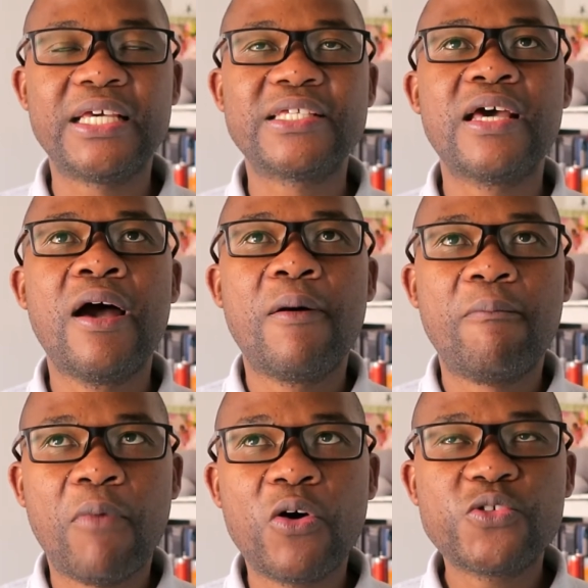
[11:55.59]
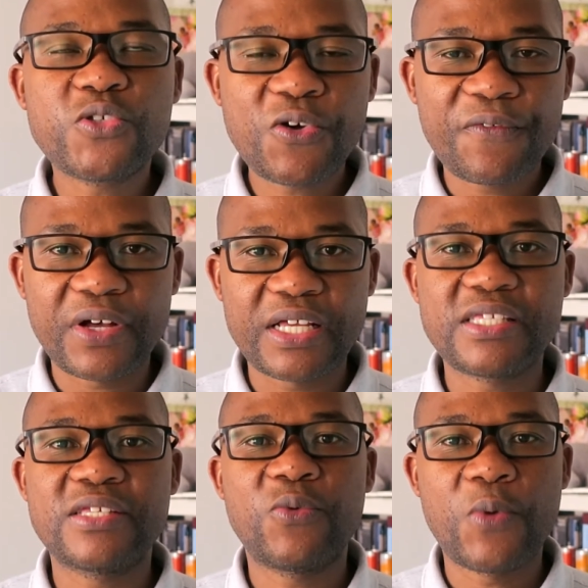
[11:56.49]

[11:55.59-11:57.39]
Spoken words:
is most of us,